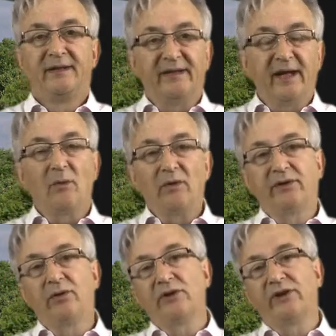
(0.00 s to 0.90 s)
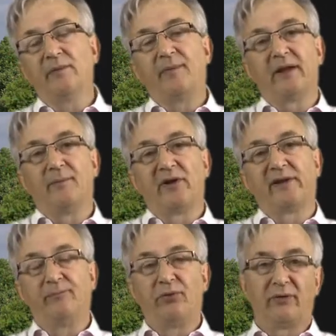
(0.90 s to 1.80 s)
Today I want to talk to you about the
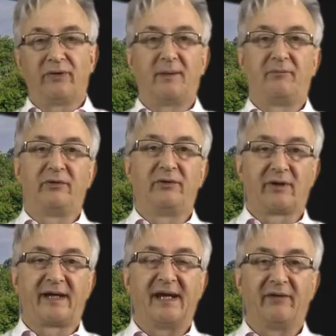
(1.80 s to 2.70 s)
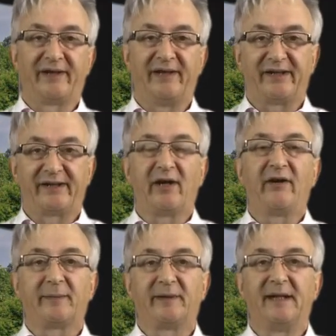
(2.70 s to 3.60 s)
most important number in your accounts, and it
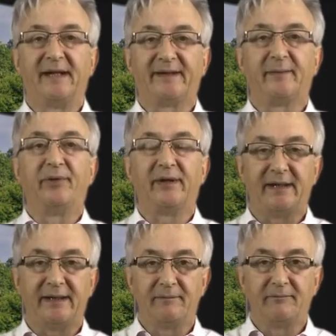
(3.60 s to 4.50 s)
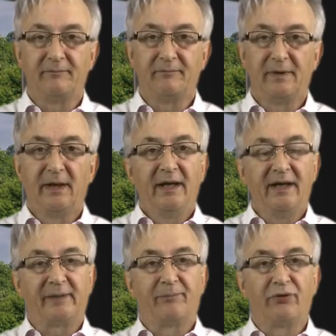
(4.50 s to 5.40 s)
starts with the letter P.
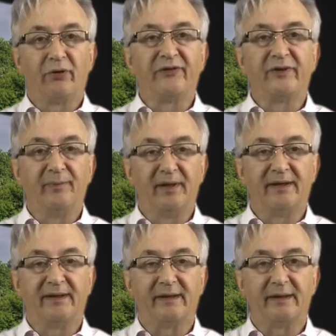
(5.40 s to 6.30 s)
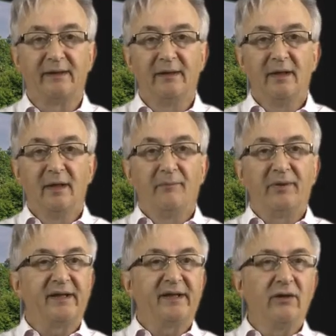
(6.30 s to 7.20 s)
It's profitability.
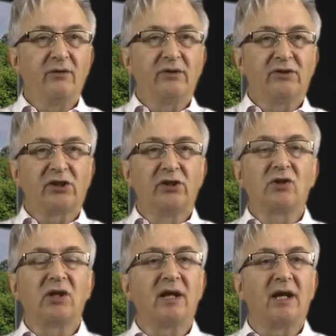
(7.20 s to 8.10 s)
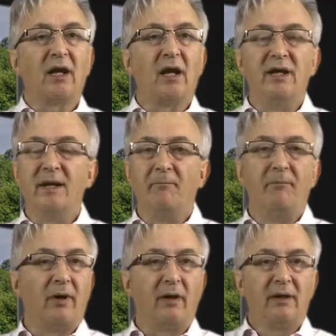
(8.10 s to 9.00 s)
But it's no good just looking at a
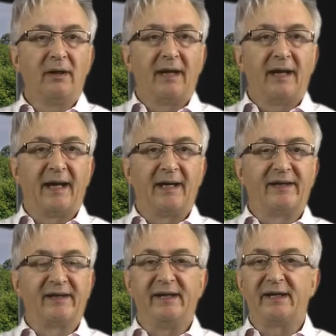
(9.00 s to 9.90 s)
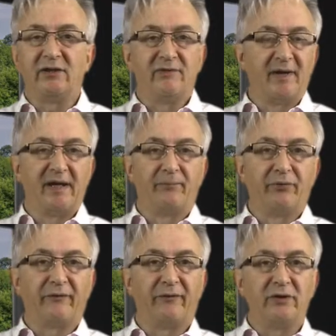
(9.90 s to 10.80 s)
number and seeing you've made a
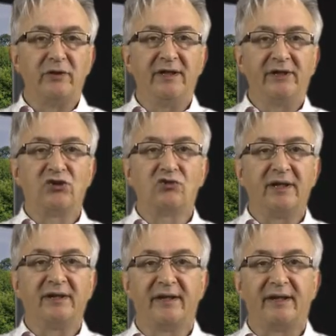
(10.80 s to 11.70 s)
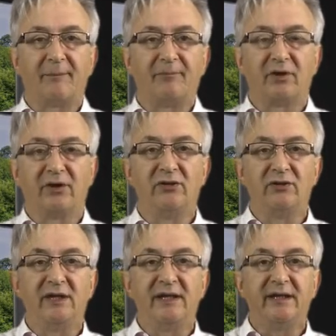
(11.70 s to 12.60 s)
profit. You need to drill into that because you
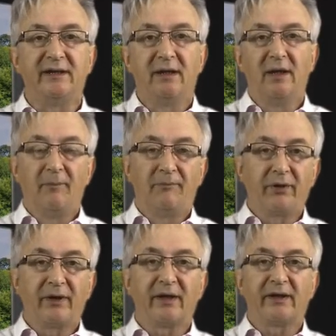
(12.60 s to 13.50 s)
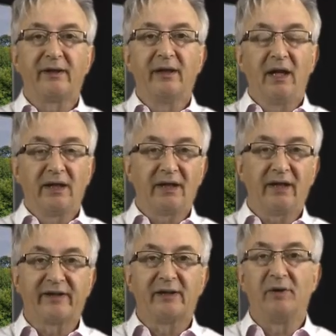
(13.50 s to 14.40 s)
need product
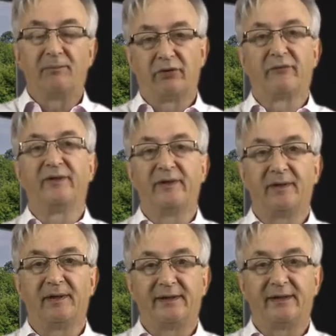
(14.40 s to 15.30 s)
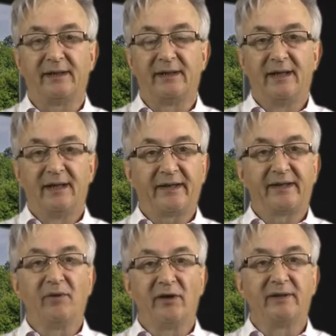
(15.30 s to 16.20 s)
customer profitability. That's
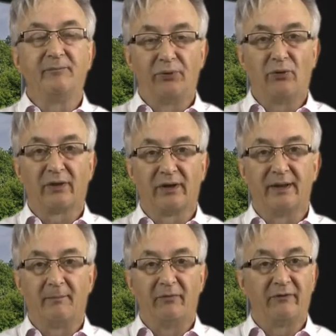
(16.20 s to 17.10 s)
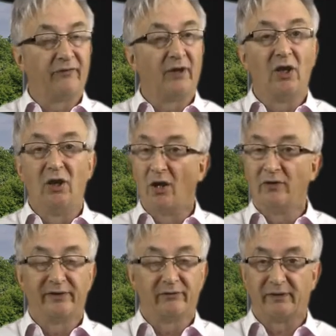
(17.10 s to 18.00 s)
the most important number for
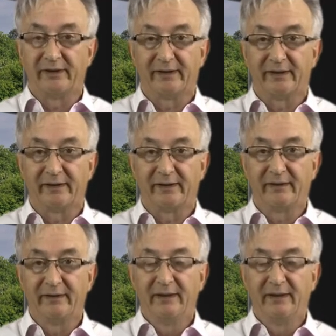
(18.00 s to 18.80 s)
loads of reasons.